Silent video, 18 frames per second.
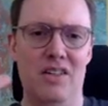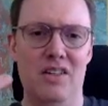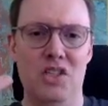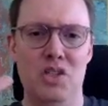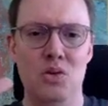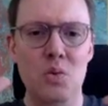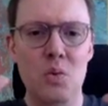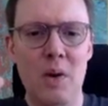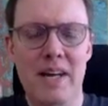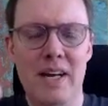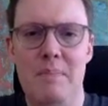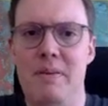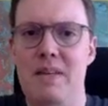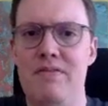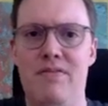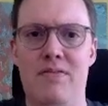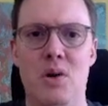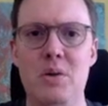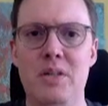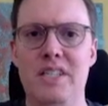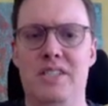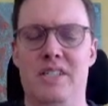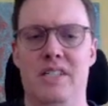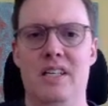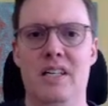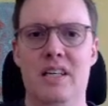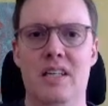You want to be
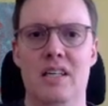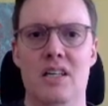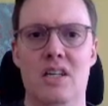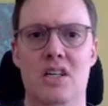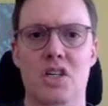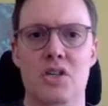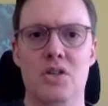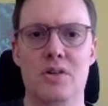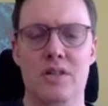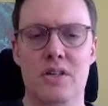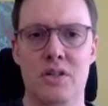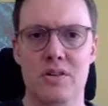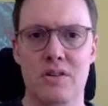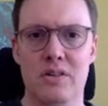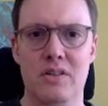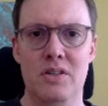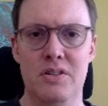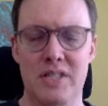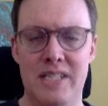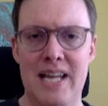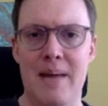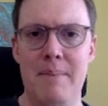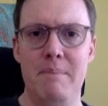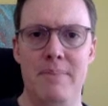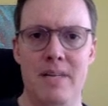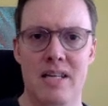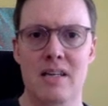focusing your
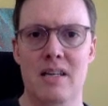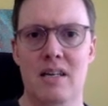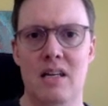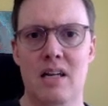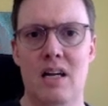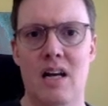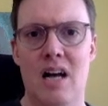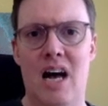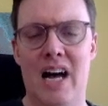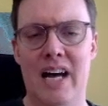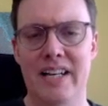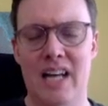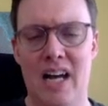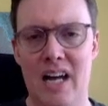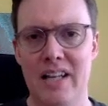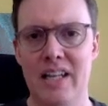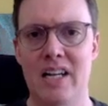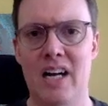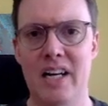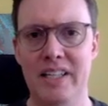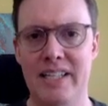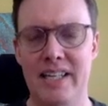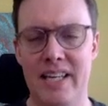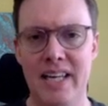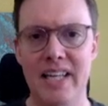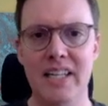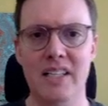tempi on
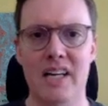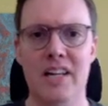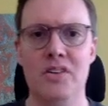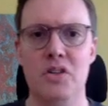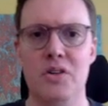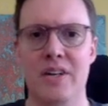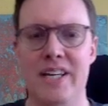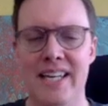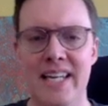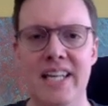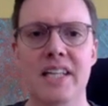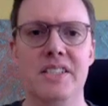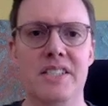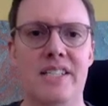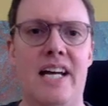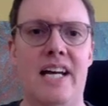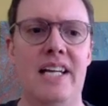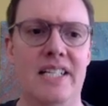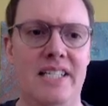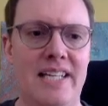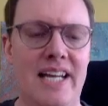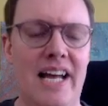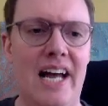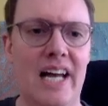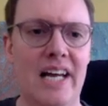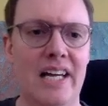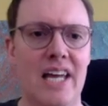your king side
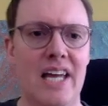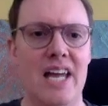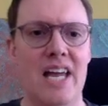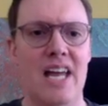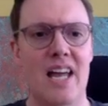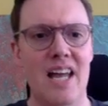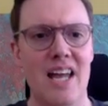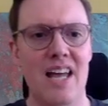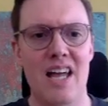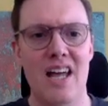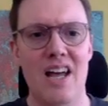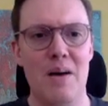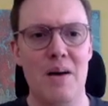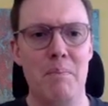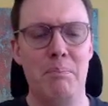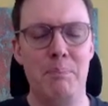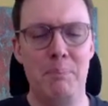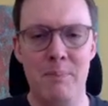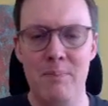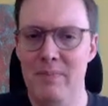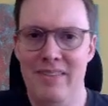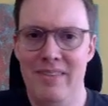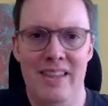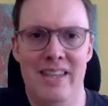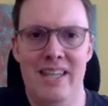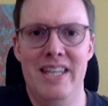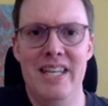attack.
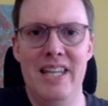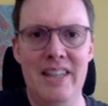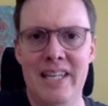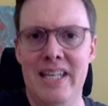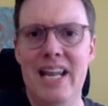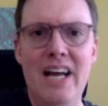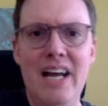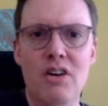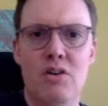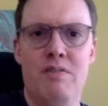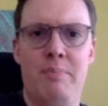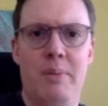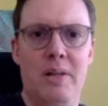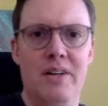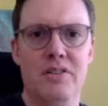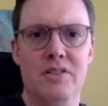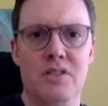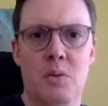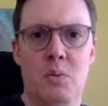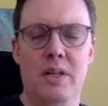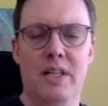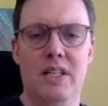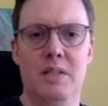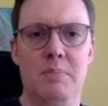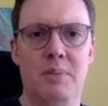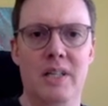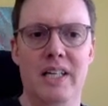The Najdorf player is the one
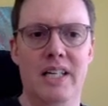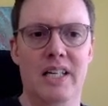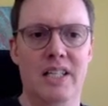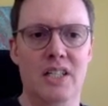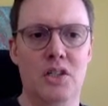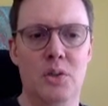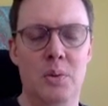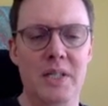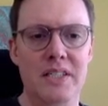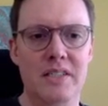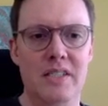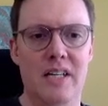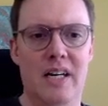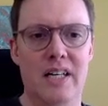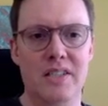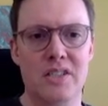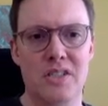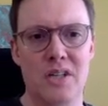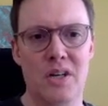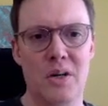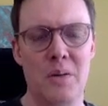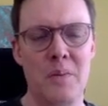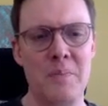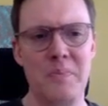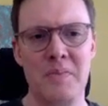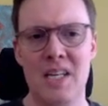that's playing on the queen side. So